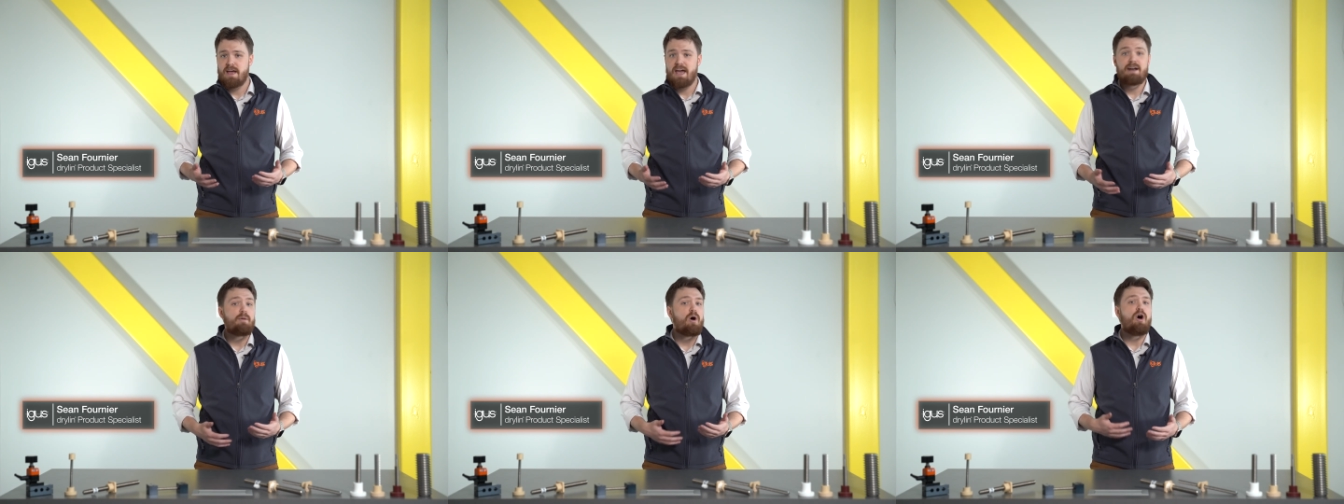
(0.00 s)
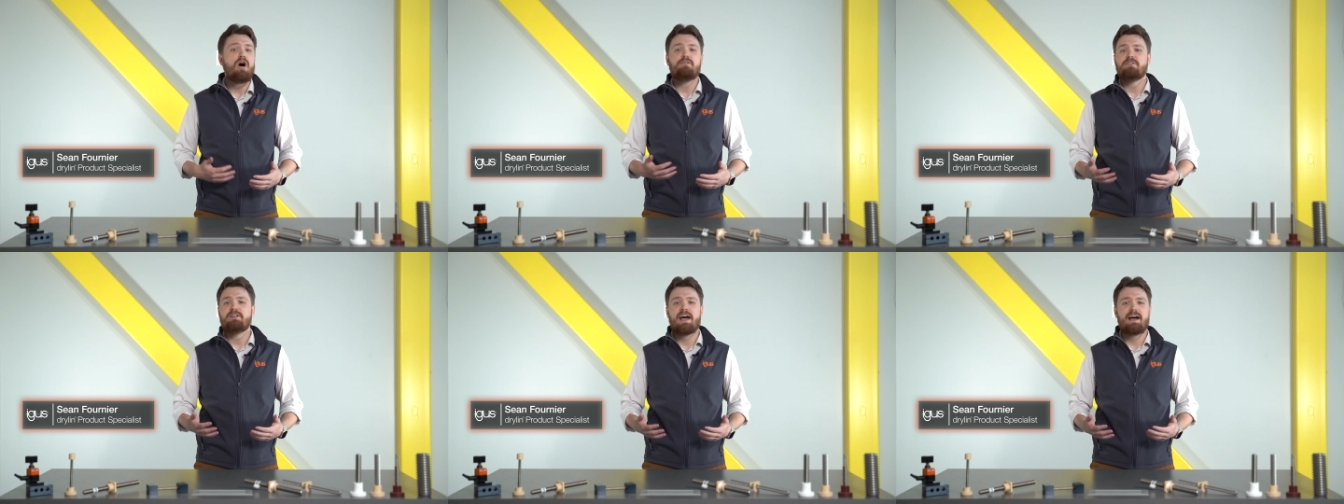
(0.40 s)
And I'm
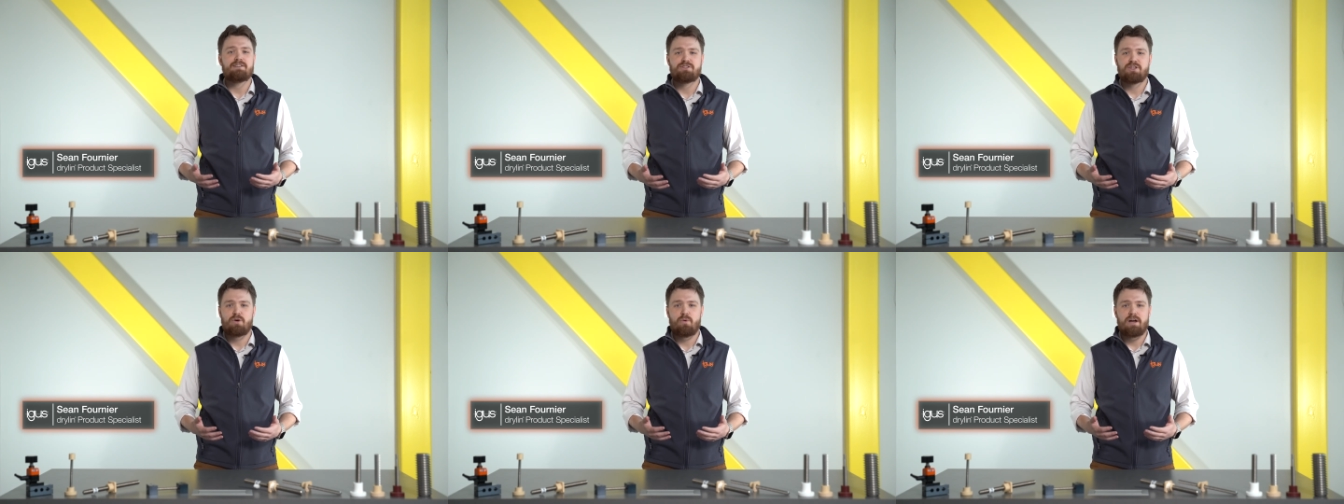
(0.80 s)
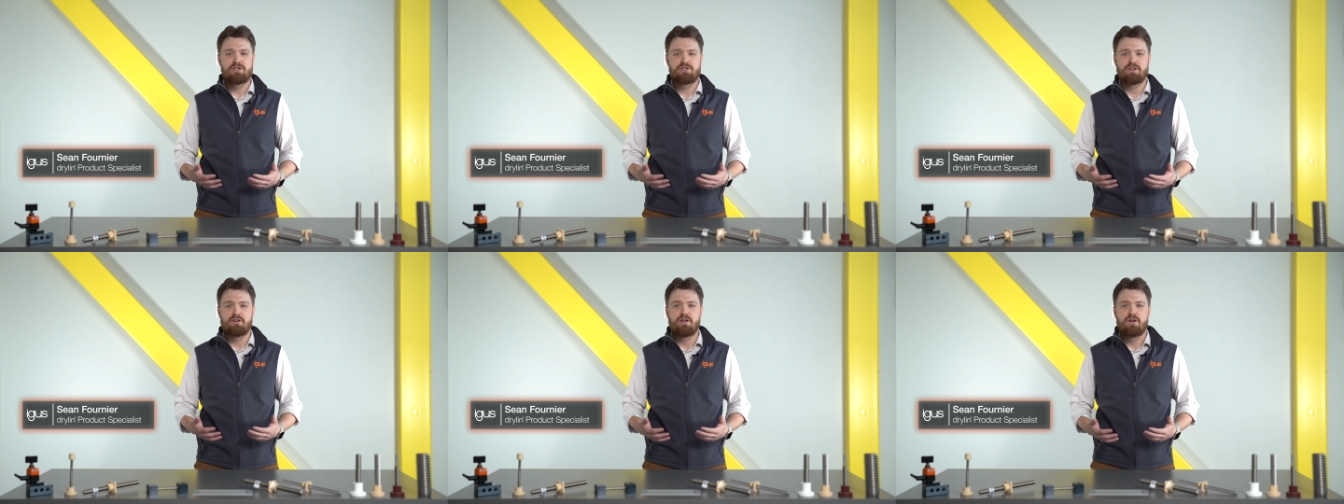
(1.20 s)
often asked the
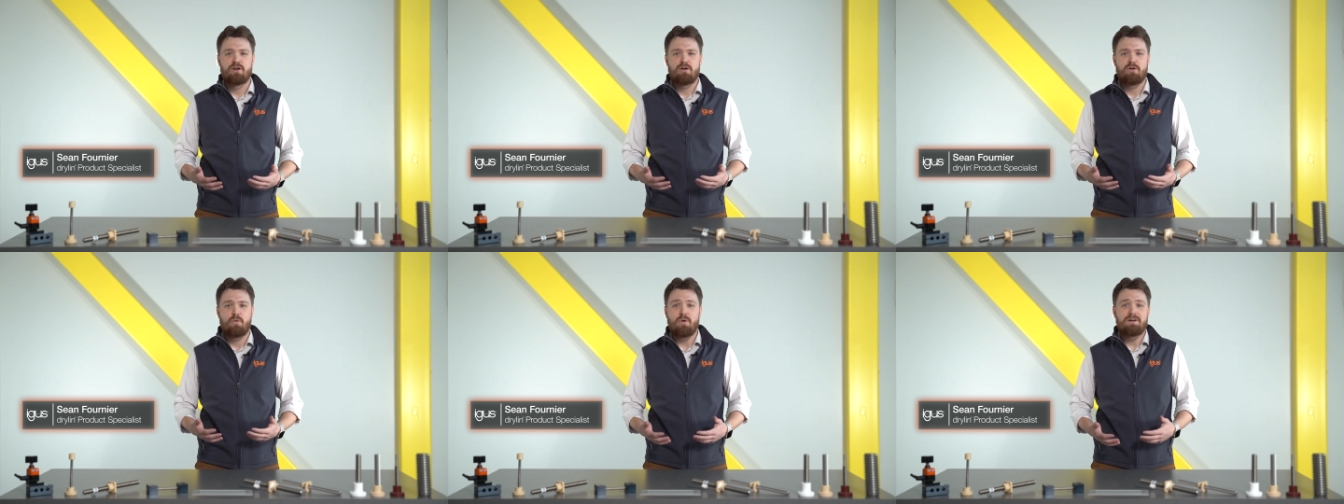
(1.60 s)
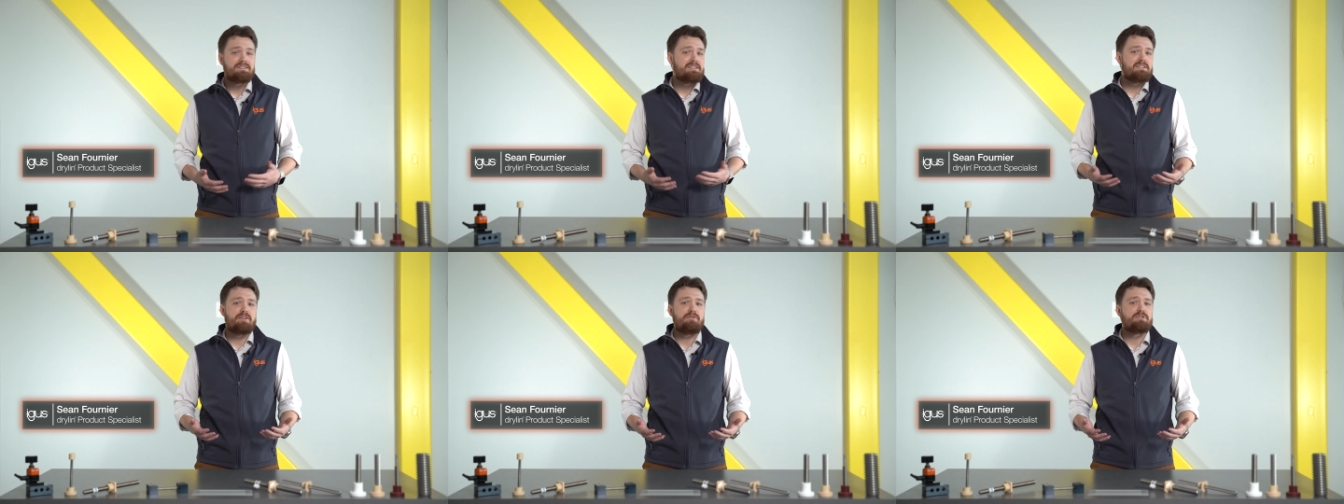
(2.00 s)
question, what's
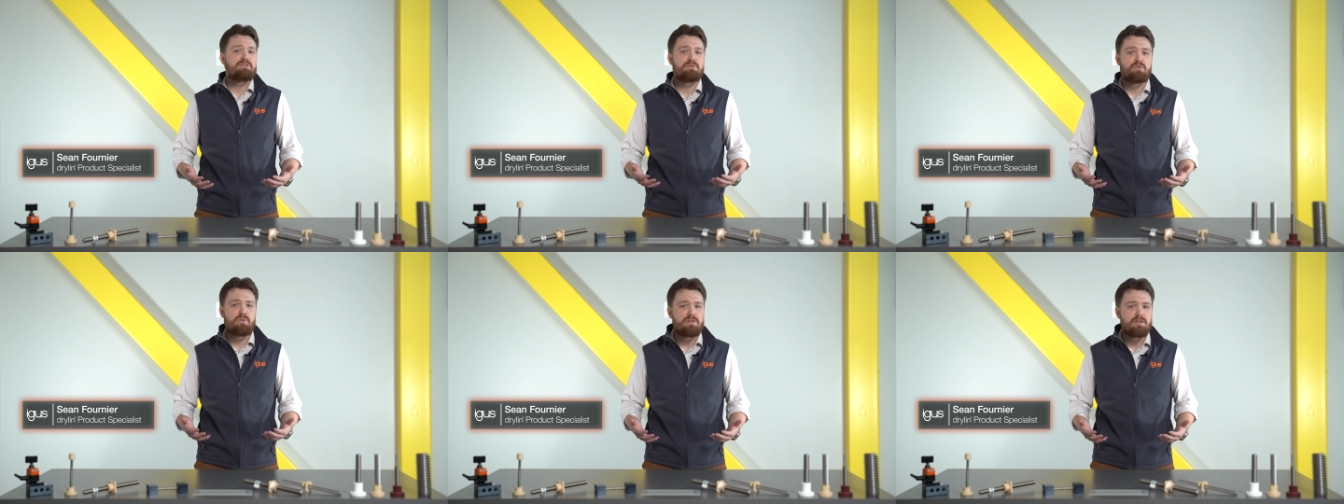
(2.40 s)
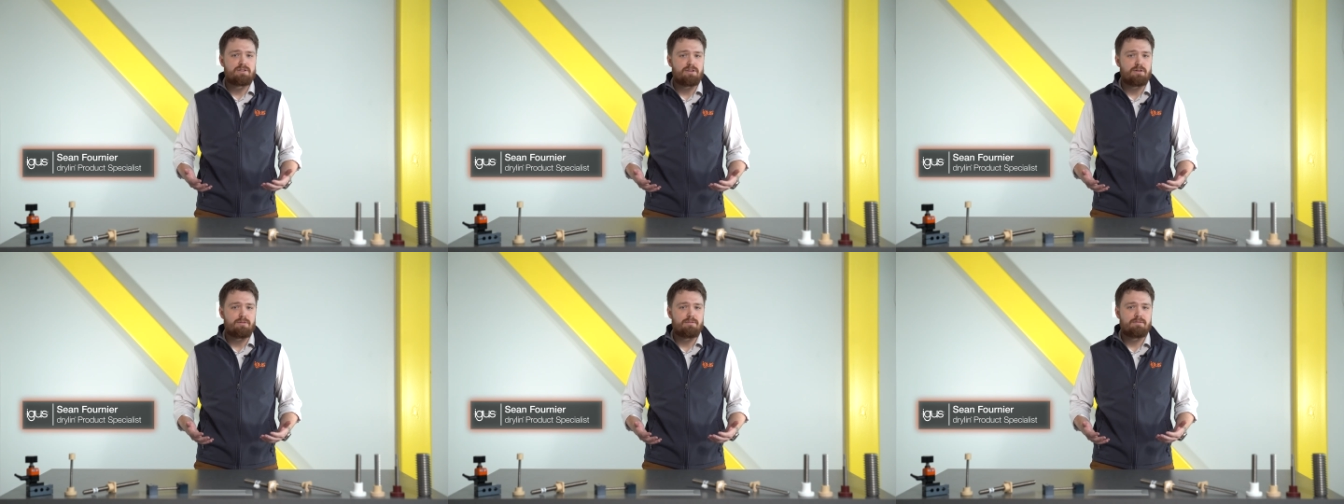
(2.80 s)
the difference between the
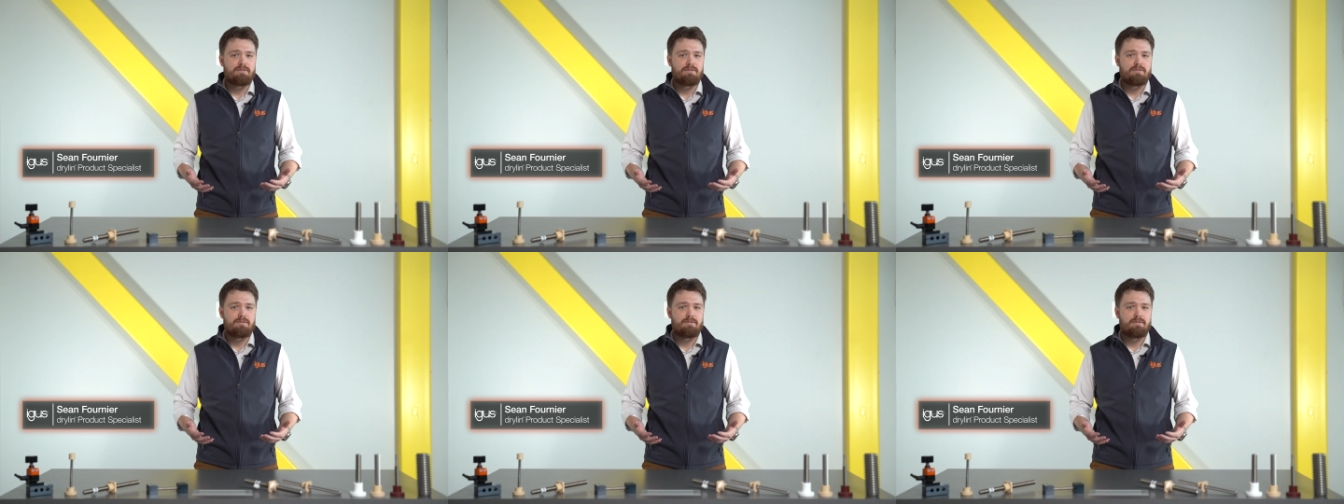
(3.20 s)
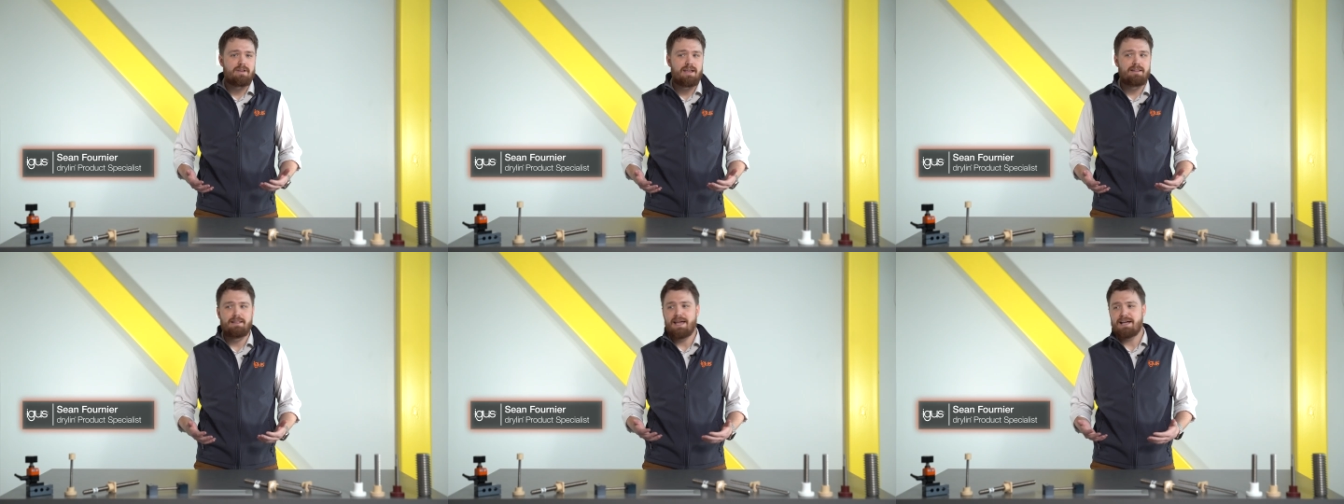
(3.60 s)
two?
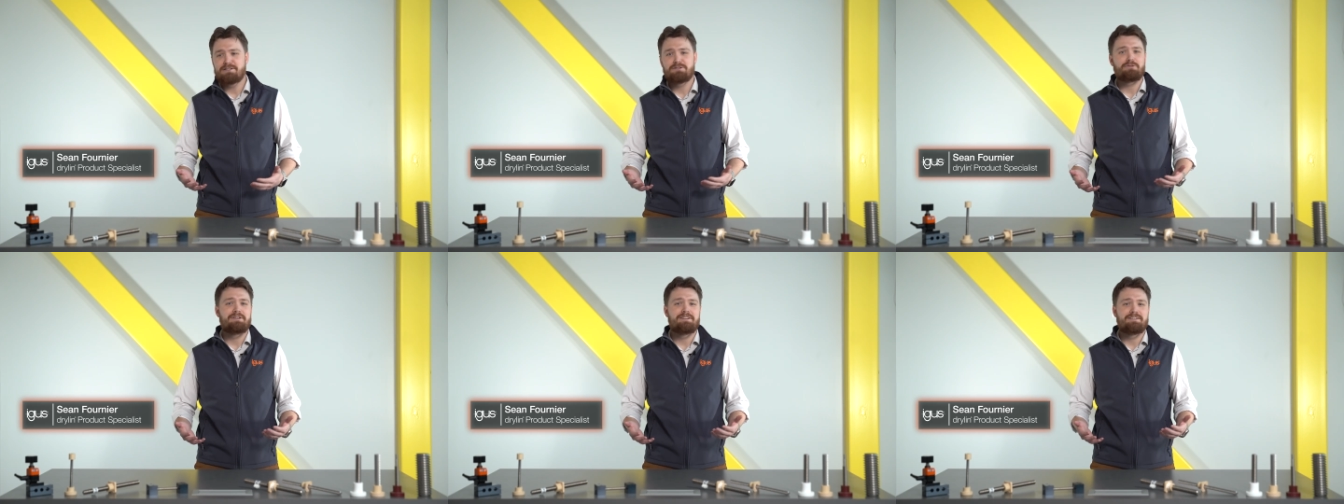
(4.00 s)
And the answer